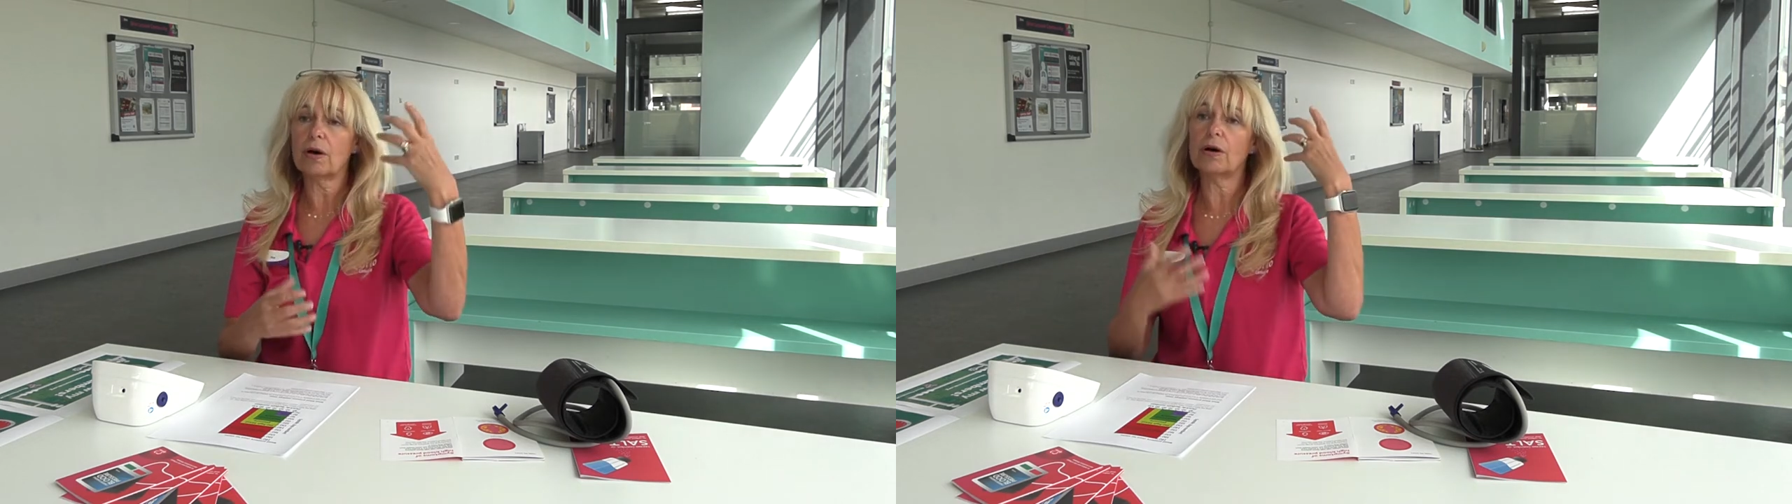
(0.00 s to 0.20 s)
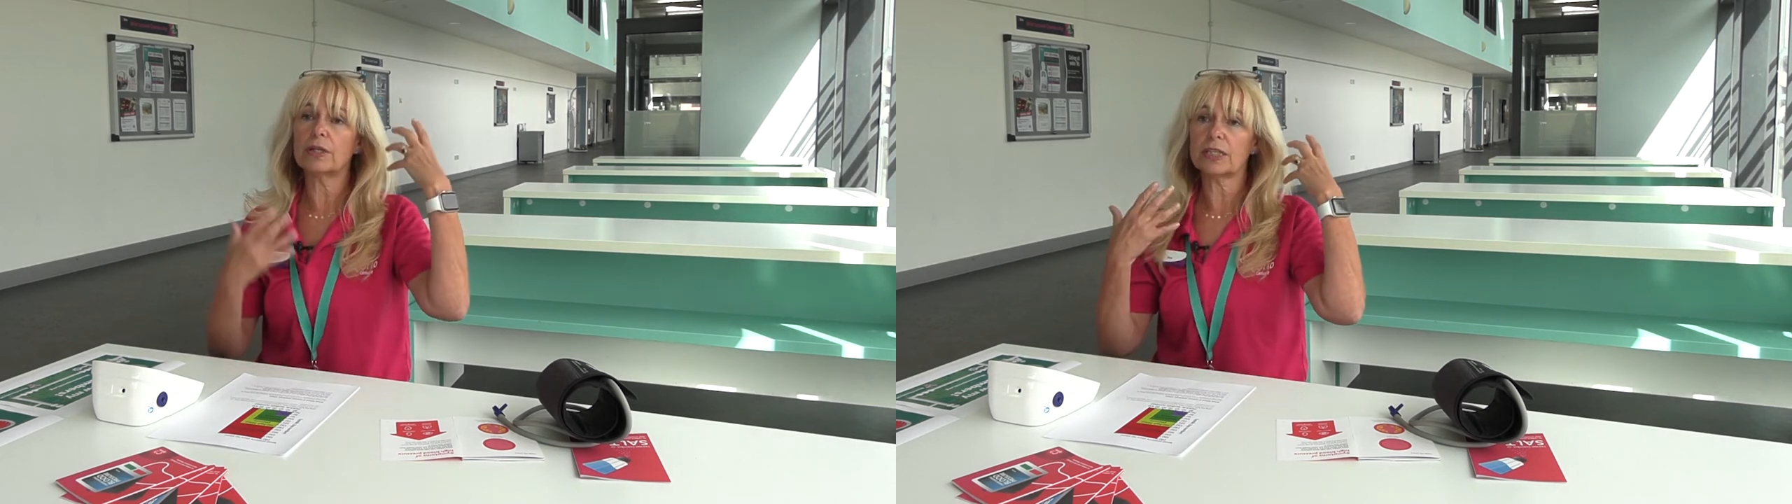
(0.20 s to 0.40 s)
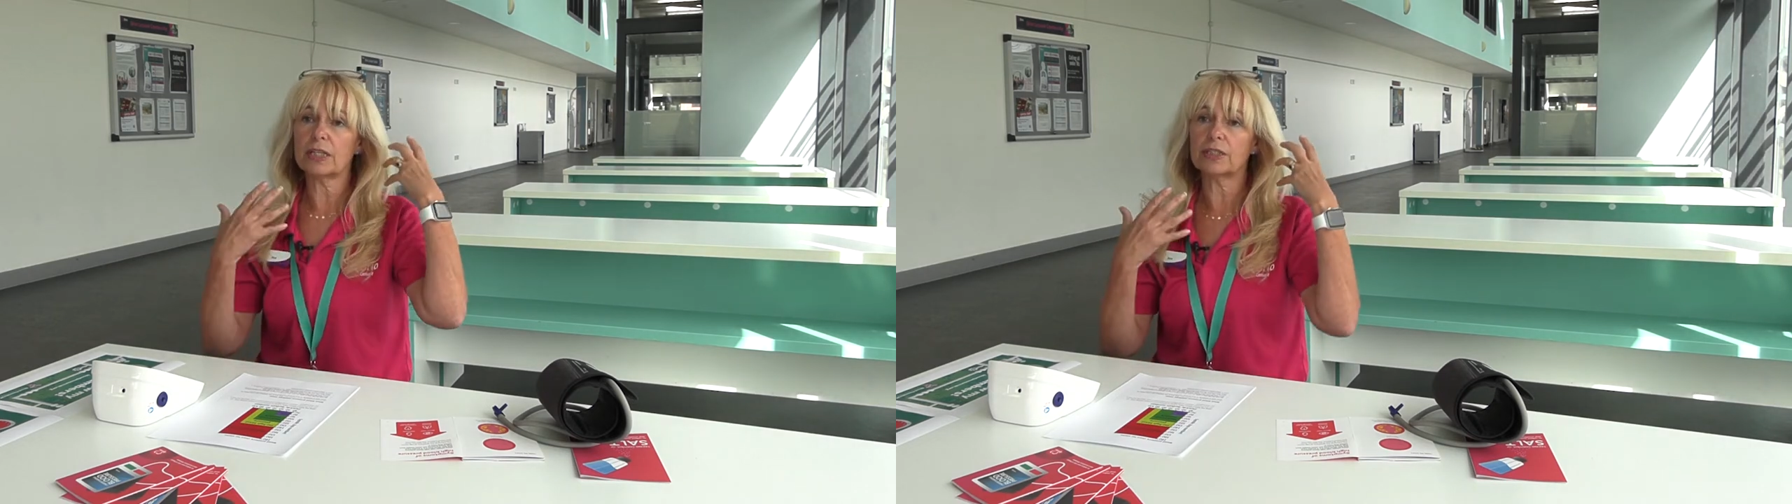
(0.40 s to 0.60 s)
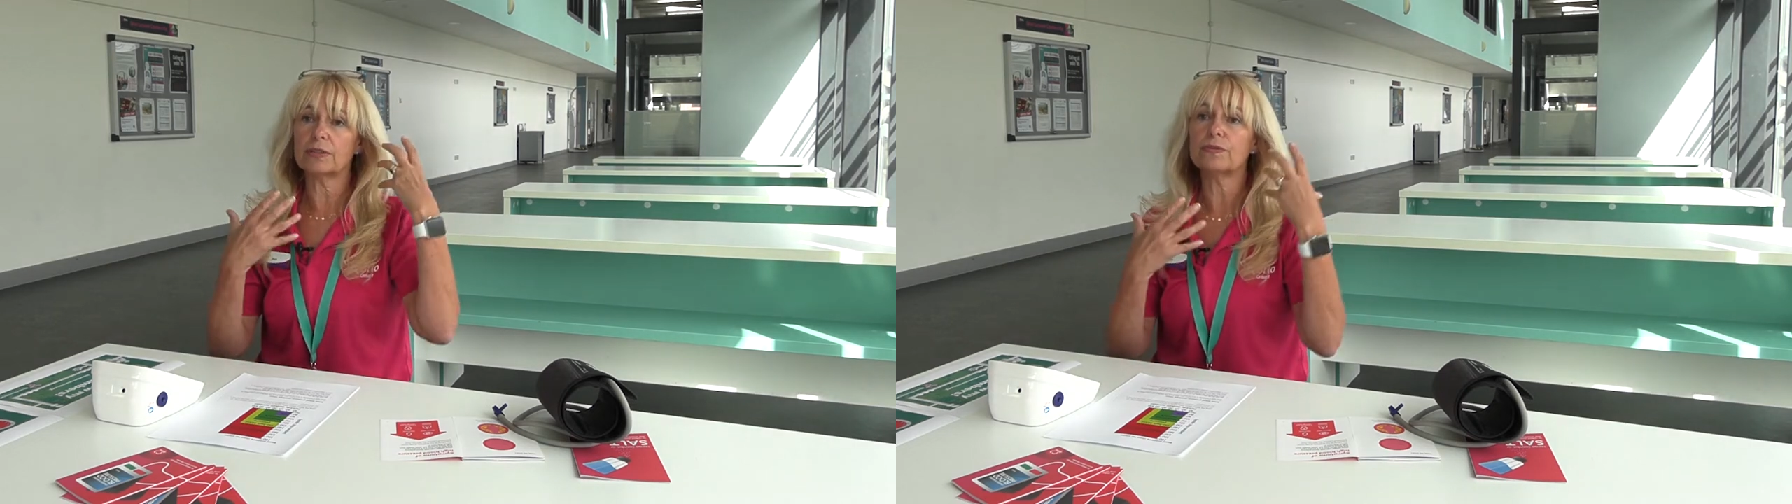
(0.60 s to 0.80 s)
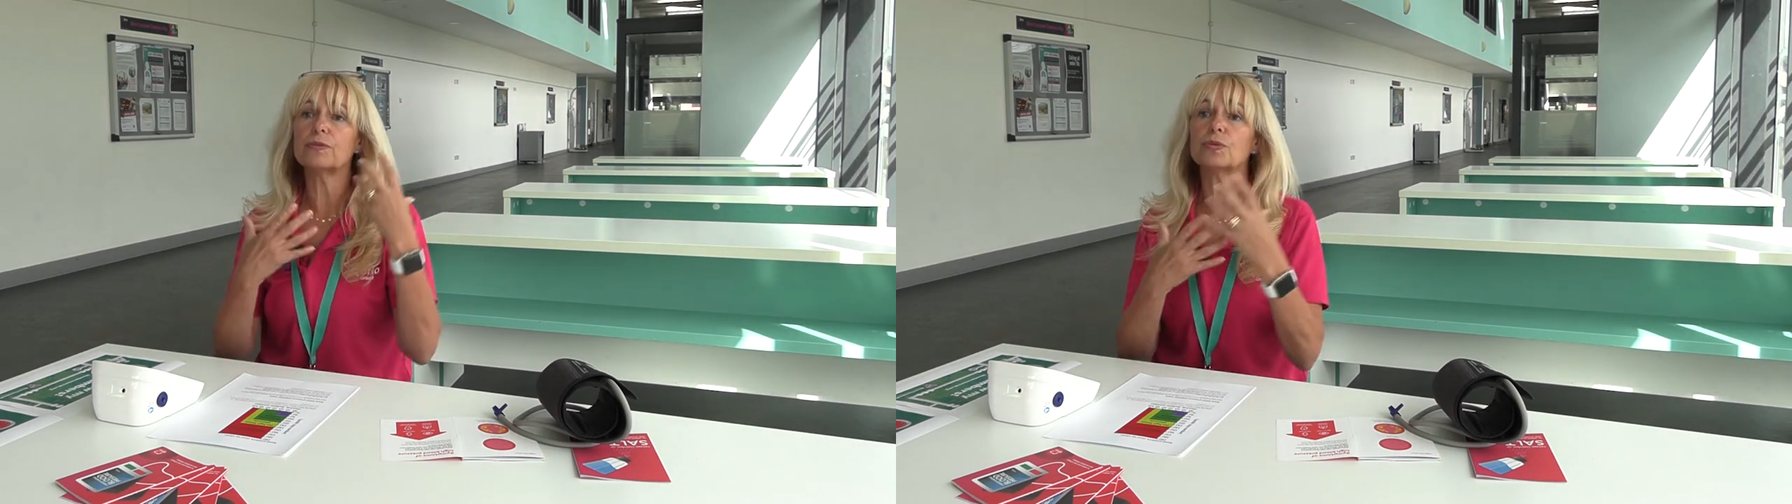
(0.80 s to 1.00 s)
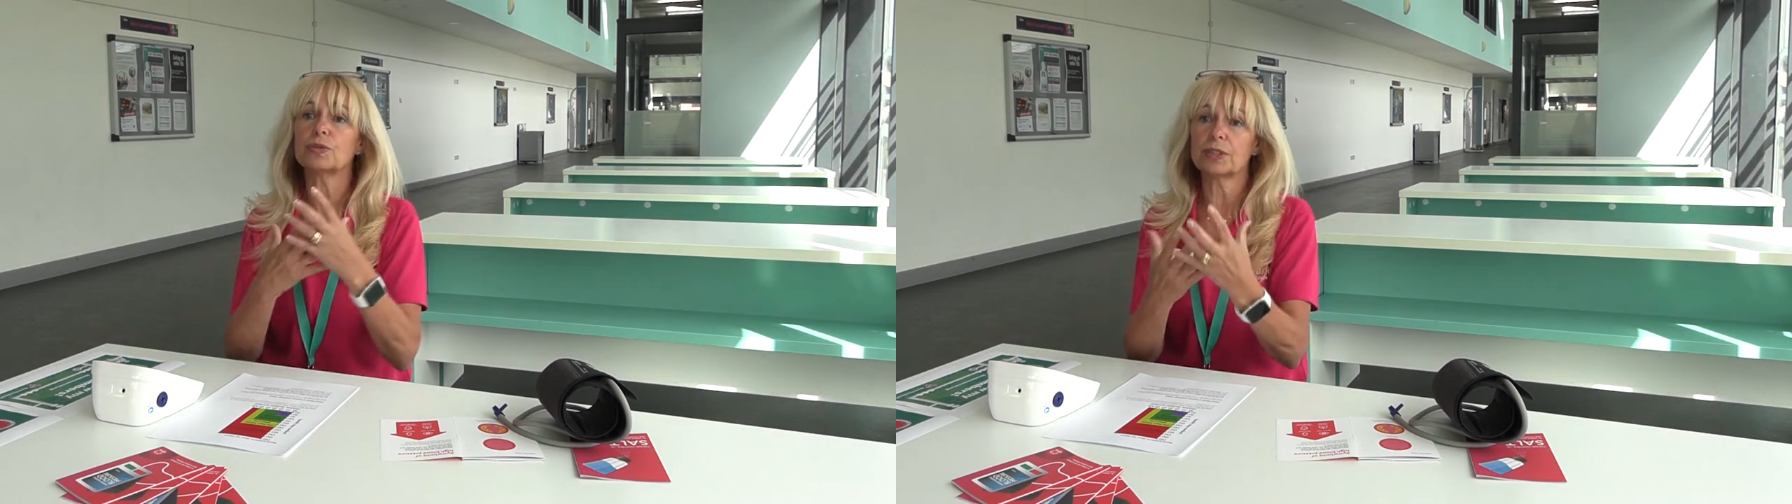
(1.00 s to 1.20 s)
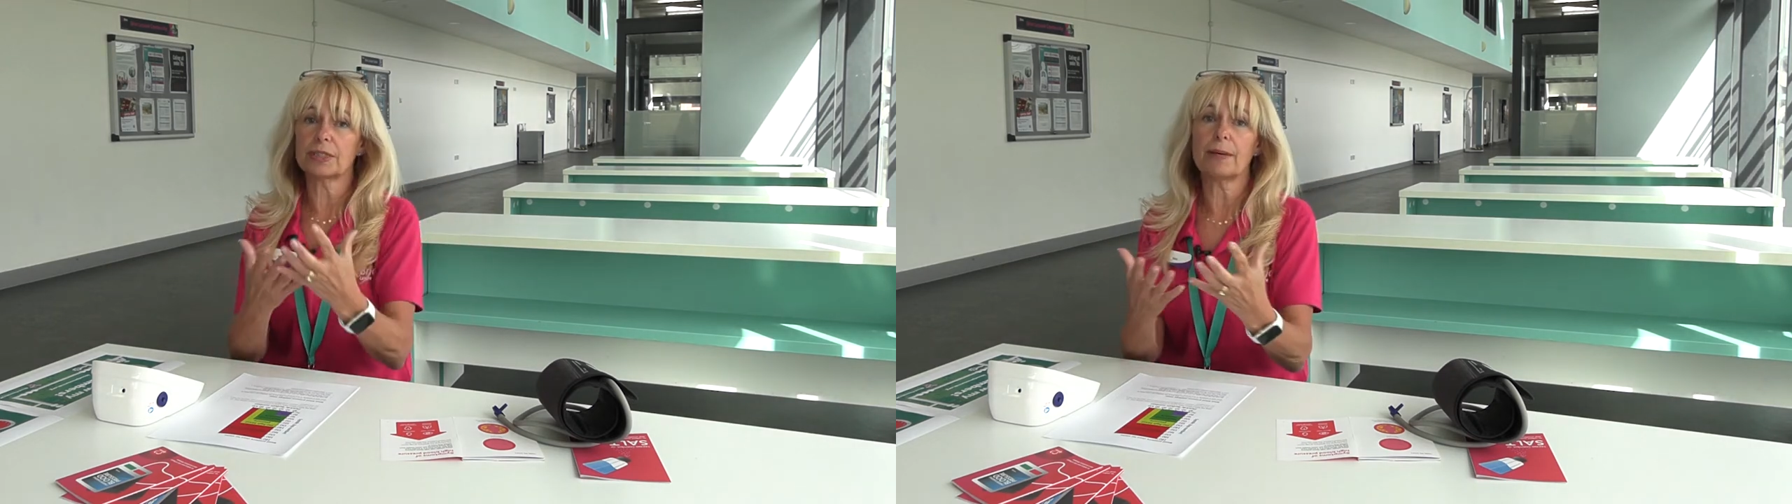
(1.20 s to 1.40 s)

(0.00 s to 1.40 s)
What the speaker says: heart actually forces